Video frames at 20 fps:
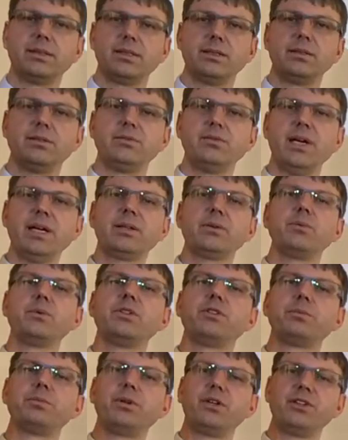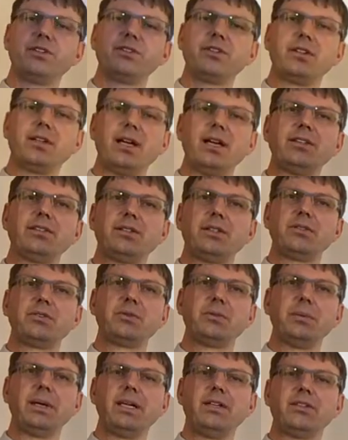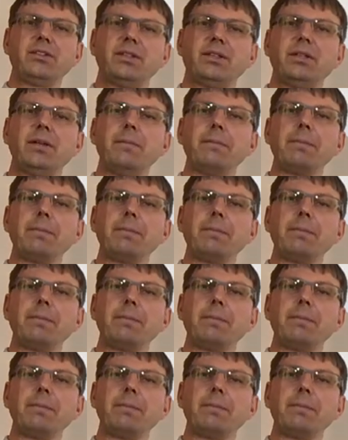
And in fact, with personalized information,